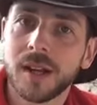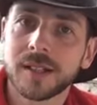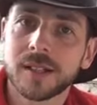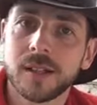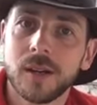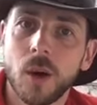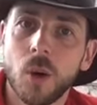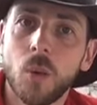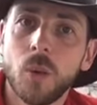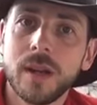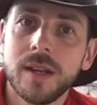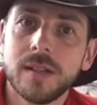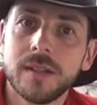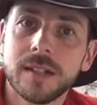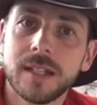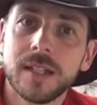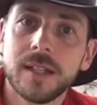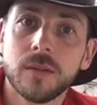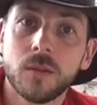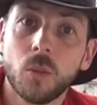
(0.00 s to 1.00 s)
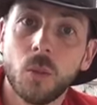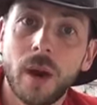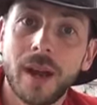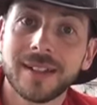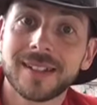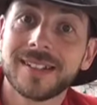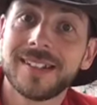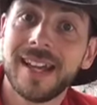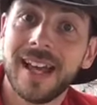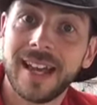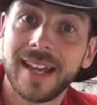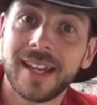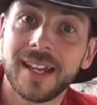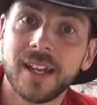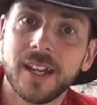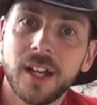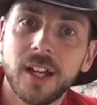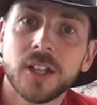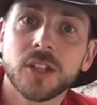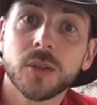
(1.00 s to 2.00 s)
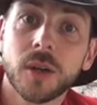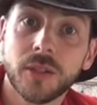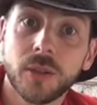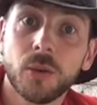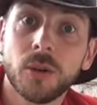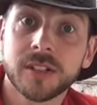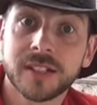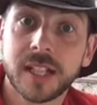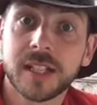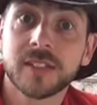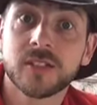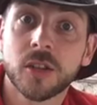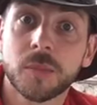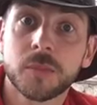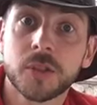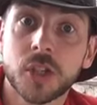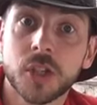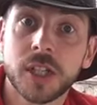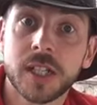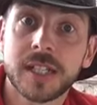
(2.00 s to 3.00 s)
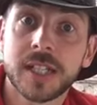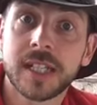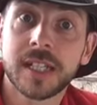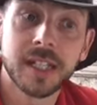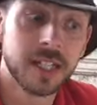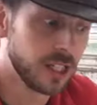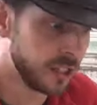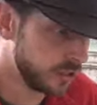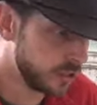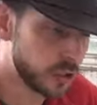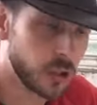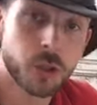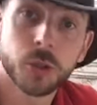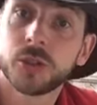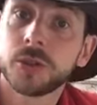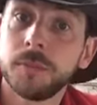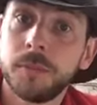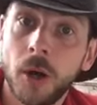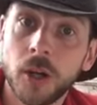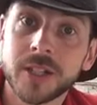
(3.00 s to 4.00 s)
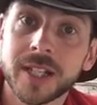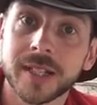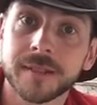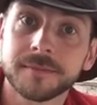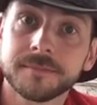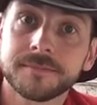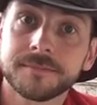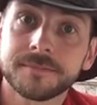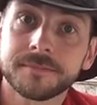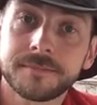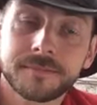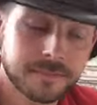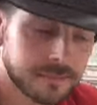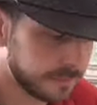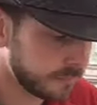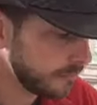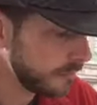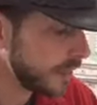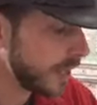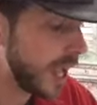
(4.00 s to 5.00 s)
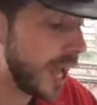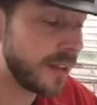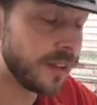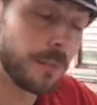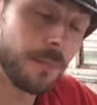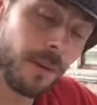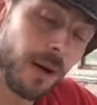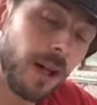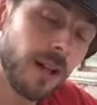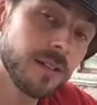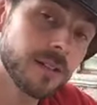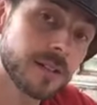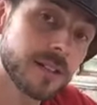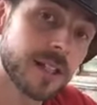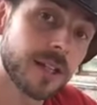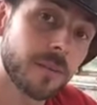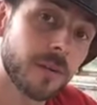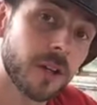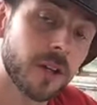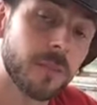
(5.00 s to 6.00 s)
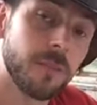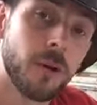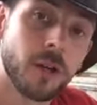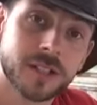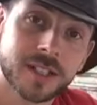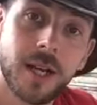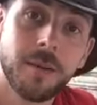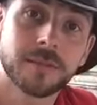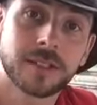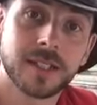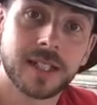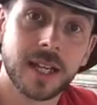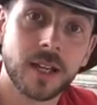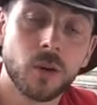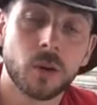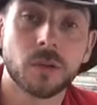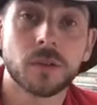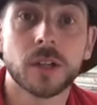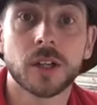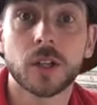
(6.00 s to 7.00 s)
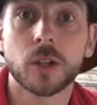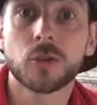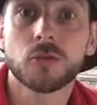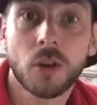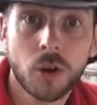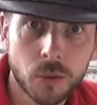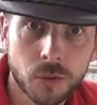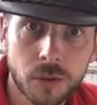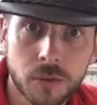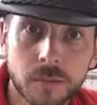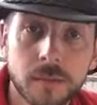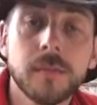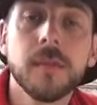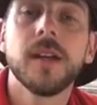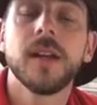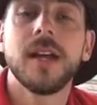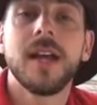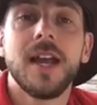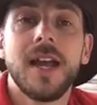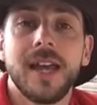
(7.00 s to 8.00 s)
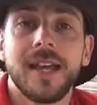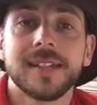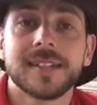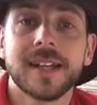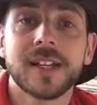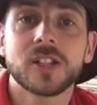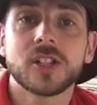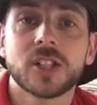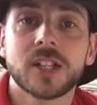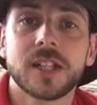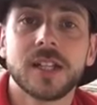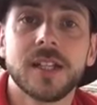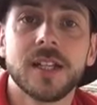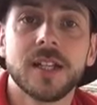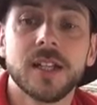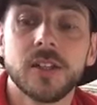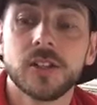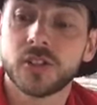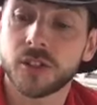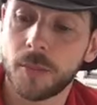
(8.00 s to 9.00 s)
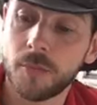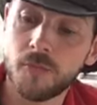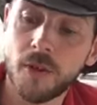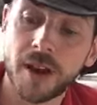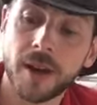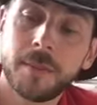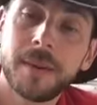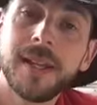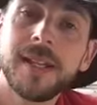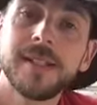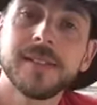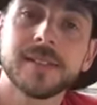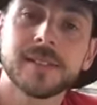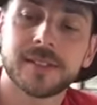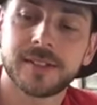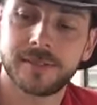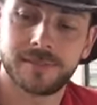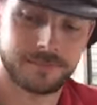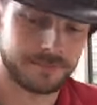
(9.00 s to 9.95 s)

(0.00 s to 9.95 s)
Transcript: a windy and wet day, so I thought I'd take this opportunity to do some potting. And the plants that I'm going to pot up today, or I'm going to grow them, is actually some runner beans.